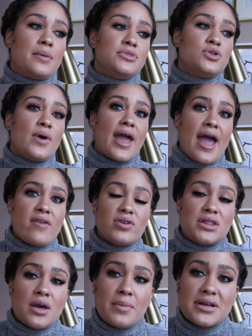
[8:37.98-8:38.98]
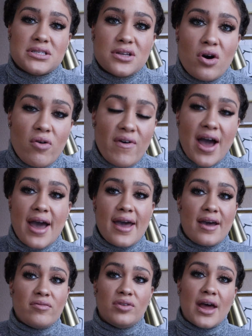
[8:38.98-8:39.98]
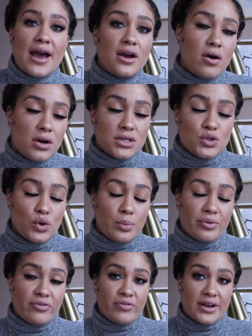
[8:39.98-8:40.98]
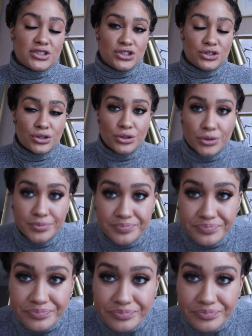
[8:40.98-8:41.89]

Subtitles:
I'm doing everything myself. I have not gone to a professional.